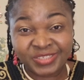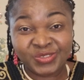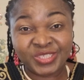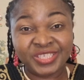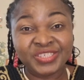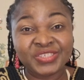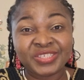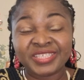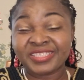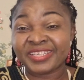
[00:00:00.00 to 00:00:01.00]

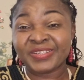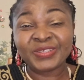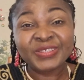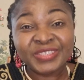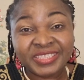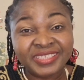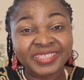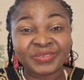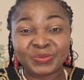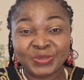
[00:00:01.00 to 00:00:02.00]
educational psychology
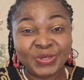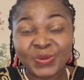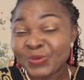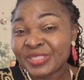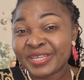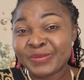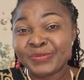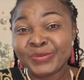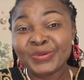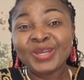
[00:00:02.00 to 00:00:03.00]
and all what
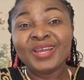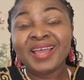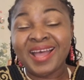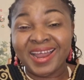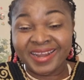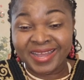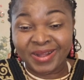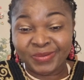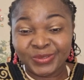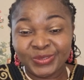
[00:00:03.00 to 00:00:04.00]
have you. And
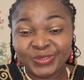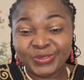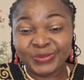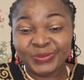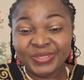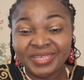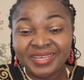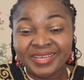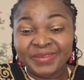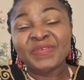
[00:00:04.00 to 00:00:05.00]
I was also,
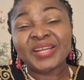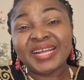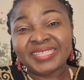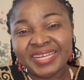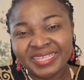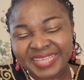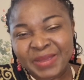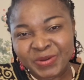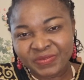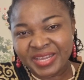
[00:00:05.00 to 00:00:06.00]
in fact, as at the
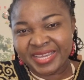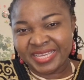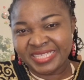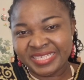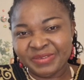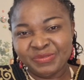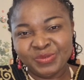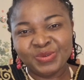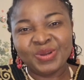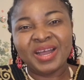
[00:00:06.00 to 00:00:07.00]
time of that
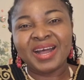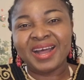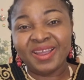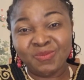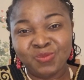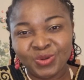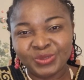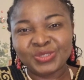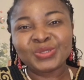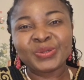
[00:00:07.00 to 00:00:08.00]
interview, I
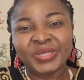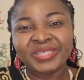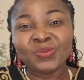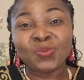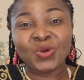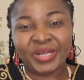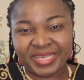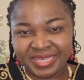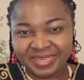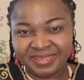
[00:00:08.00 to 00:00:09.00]
was already
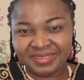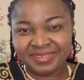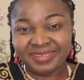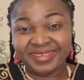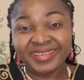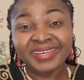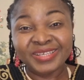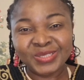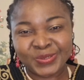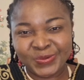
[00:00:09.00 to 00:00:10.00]
working in
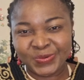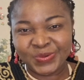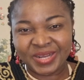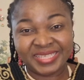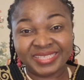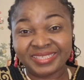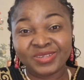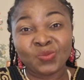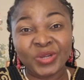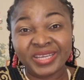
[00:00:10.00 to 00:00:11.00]
the school. I
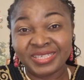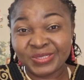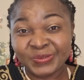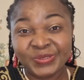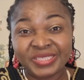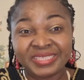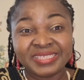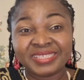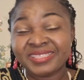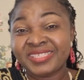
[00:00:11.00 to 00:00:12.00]
started working in school
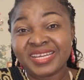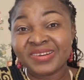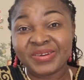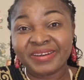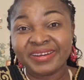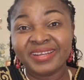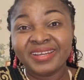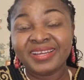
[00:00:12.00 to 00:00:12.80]
since January